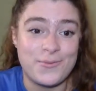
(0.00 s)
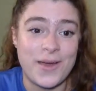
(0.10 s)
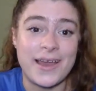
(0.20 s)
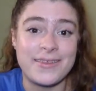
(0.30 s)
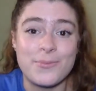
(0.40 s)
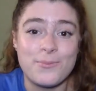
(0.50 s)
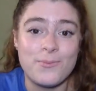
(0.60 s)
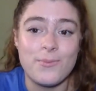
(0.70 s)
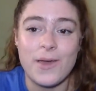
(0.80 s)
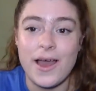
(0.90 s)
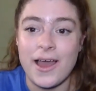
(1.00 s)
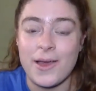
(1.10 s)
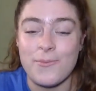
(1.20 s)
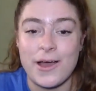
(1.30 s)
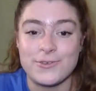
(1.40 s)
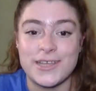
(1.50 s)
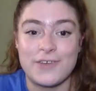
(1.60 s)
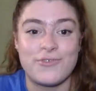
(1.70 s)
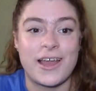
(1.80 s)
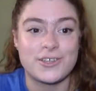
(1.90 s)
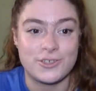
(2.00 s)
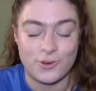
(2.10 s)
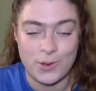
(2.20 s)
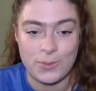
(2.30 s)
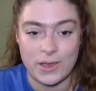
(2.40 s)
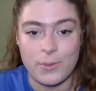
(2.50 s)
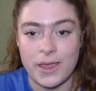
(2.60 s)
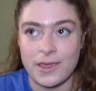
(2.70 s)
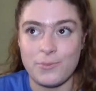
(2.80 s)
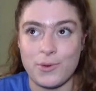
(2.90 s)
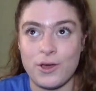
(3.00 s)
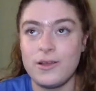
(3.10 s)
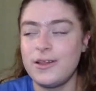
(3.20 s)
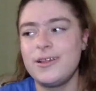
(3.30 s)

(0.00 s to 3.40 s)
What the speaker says: by the outside reaction or public opinion, but